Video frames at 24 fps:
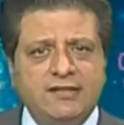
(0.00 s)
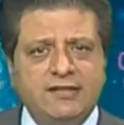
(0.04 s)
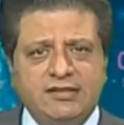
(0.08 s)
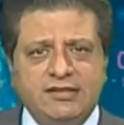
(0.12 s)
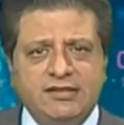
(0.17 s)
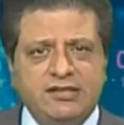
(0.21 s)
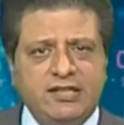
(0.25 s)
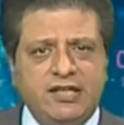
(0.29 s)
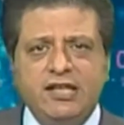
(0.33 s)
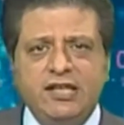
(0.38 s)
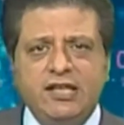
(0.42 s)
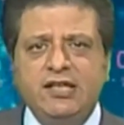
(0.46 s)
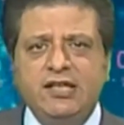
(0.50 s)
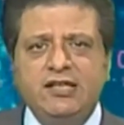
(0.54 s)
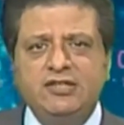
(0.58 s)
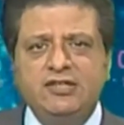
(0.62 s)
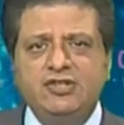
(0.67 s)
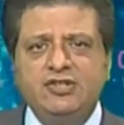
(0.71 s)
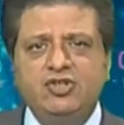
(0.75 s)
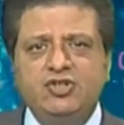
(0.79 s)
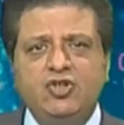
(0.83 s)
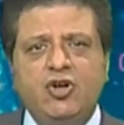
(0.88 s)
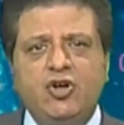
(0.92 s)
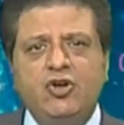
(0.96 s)
and the
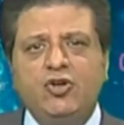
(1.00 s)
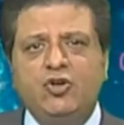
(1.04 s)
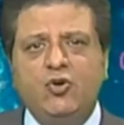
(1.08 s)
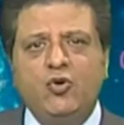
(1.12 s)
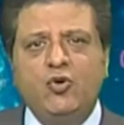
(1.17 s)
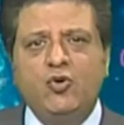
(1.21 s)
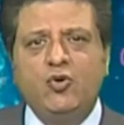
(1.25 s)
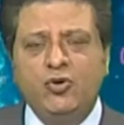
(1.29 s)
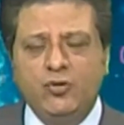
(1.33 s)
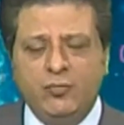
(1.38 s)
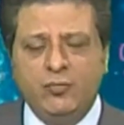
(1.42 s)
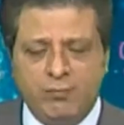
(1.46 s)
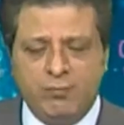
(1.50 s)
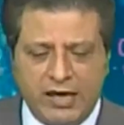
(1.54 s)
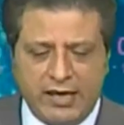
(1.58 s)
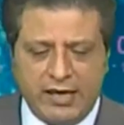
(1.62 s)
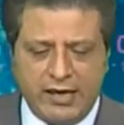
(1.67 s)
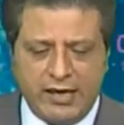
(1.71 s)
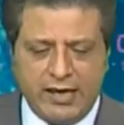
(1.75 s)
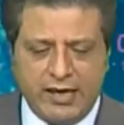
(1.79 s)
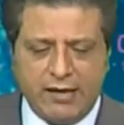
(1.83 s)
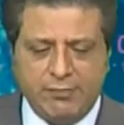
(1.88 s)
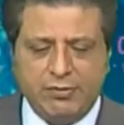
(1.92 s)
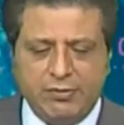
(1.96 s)
Siri is not
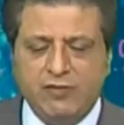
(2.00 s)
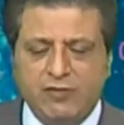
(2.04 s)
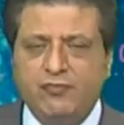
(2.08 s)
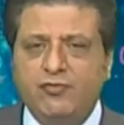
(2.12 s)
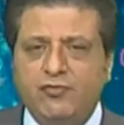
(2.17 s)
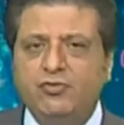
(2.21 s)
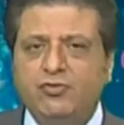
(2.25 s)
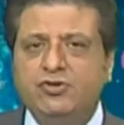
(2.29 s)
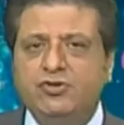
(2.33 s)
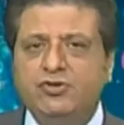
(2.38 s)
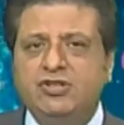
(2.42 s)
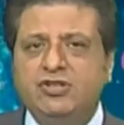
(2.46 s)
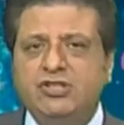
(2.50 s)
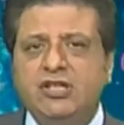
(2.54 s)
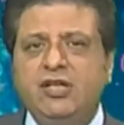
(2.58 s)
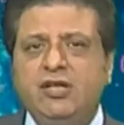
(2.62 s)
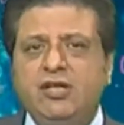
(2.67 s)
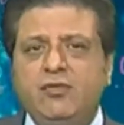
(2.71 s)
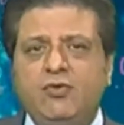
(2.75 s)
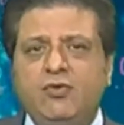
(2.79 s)
owned by Apple phone.